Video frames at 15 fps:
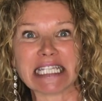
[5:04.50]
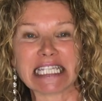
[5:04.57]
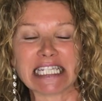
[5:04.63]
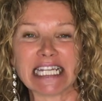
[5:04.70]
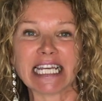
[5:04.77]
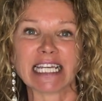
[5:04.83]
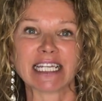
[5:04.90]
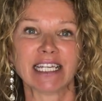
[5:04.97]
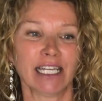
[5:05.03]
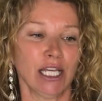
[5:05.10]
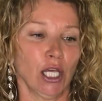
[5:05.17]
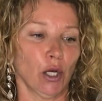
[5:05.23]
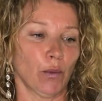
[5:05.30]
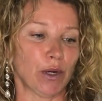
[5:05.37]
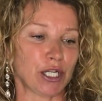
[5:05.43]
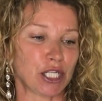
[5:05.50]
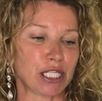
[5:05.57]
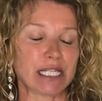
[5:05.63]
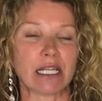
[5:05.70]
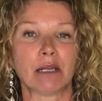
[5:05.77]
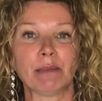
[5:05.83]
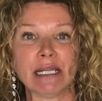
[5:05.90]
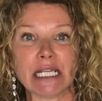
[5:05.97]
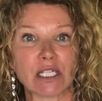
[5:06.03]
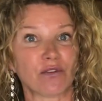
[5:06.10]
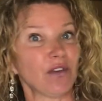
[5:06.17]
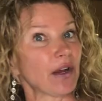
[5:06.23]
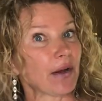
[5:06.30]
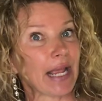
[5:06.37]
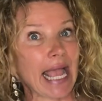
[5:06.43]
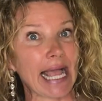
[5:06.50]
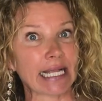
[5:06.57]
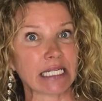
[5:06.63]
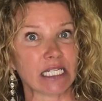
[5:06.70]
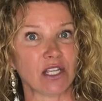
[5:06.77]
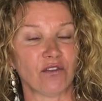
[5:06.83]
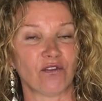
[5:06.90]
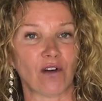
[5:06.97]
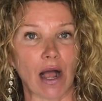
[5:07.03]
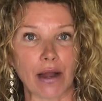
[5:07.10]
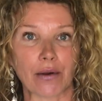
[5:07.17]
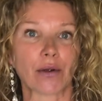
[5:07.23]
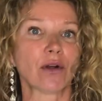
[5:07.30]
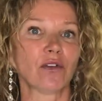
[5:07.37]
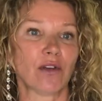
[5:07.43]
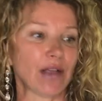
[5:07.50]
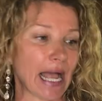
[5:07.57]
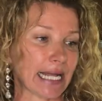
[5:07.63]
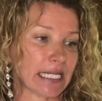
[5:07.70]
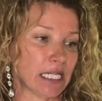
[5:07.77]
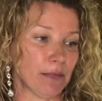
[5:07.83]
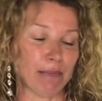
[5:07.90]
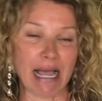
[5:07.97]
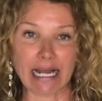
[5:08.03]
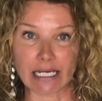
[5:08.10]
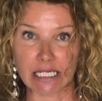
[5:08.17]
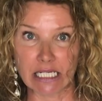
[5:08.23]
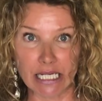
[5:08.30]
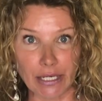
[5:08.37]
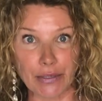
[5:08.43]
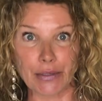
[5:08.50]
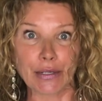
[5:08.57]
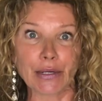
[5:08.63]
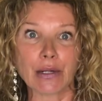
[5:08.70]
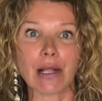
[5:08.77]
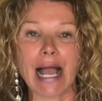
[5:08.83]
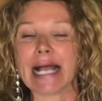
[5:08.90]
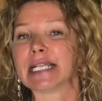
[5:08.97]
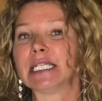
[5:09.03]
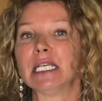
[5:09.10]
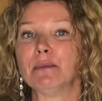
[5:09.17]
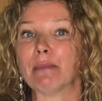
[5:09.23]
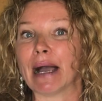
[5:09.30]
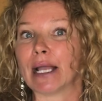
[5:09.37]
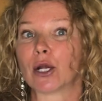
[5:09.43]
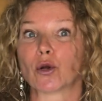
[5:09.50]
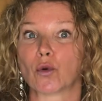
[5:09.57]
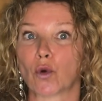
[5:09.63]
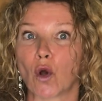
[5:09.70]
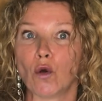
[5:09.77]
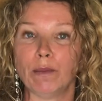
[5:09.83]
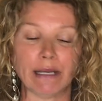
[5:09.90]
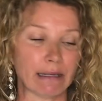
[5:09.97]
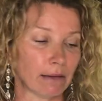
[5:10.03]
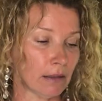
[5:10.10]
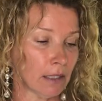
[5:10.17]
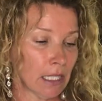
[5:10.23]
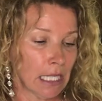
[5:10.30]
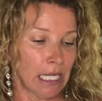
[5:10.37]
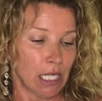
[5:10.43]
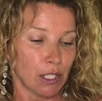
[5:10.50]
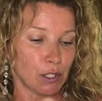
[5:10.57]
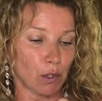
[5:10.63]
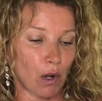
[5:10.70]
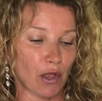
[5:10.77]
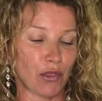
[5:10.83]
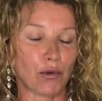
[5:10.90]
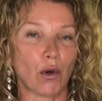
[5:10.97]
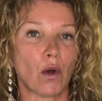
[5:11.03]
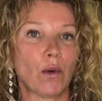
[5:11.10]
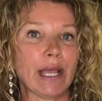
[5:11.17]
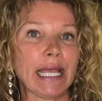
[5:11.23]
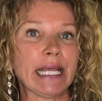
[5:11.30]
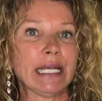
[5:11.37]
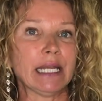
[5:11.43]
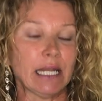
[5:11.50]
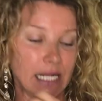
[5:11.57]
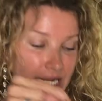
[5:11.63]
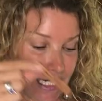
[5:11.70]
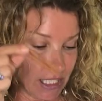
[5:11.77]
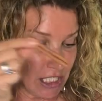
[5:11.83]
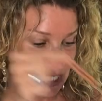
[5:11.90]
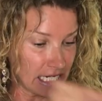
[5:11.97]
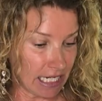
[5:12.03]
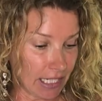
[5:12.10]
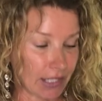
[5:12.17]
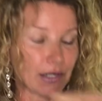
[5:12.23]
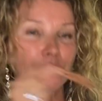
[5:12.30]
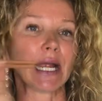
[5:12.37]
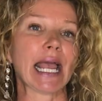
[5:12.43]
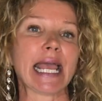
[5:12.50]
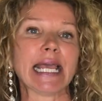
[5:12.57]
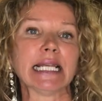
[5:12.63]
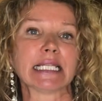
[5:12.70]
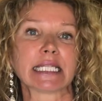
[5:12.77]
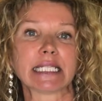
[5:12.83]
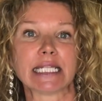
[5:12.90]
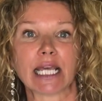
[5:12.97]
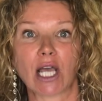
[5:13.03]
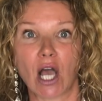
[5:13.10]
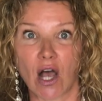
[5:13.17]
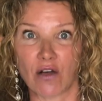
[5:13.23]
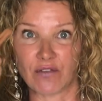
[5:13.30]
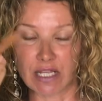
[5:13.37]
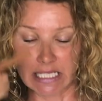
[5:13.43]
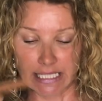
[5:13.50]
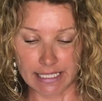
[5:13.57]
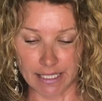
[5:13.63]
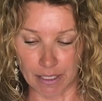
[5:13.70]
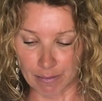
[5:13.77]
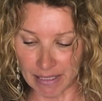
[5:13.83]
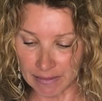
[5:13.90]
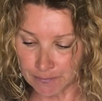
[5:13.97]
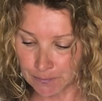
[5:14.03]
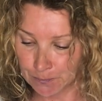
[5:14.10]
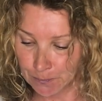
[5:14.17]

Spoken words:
stick, which cinnamon is very antiviral, antibacterial, antimicrobial. So I'll throw into here a stick of cinnamon.